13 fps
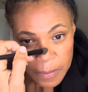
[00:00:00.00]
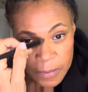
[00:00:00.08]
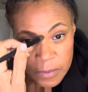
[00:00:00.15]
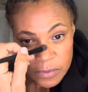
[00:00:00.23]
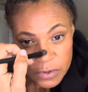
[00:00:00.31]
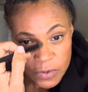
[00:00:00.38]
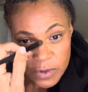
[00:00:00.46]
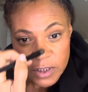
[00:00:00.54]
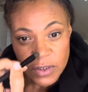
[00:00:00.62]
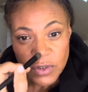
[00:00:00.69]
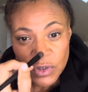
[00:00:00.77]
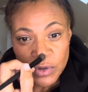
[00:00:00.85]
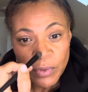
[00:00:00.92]
I'm doing this
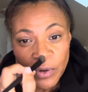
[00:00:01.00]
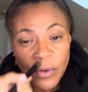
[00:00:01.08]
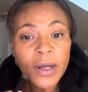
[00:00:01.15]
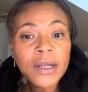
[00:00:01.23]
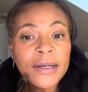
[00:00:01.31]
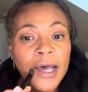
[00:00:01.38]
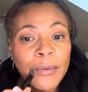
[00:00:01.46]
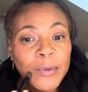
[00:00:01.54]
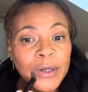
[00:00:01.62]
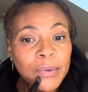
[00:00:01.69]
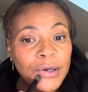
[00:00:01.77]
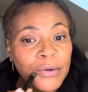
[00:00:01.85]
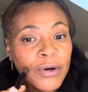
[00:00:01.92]
super quick now. I'm in a
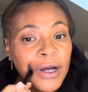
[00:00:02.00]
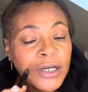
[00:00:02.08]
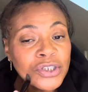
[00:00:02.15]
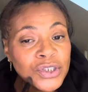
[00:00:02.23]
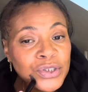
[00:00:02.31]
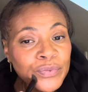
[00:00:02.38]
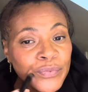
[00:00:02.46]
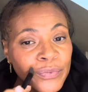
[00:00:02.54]
big rush.